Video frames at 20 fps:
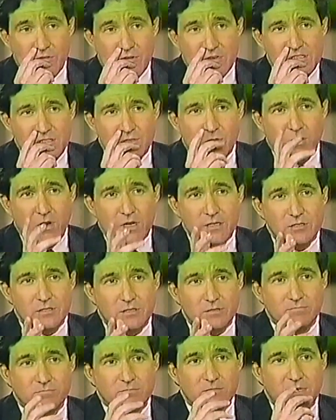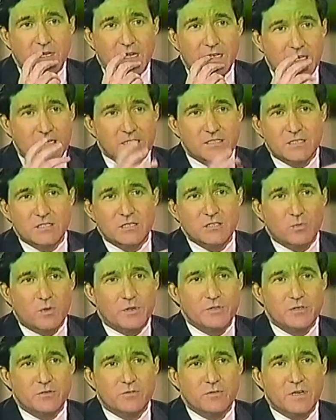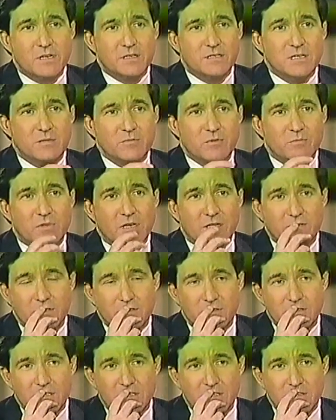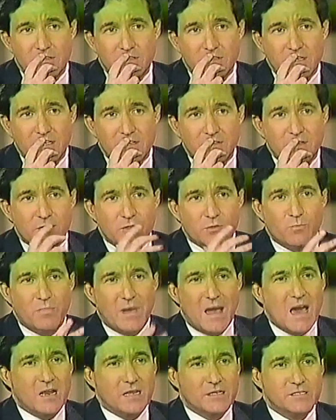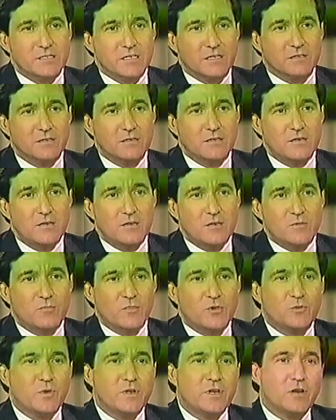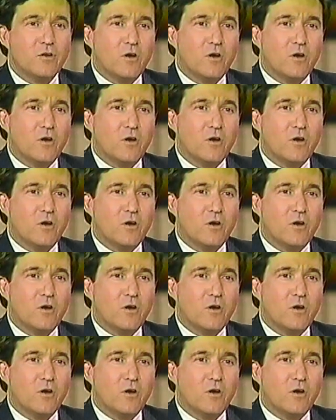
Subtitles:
is the question, and I guess this is what you're trying to tell me about, that you're balancing between an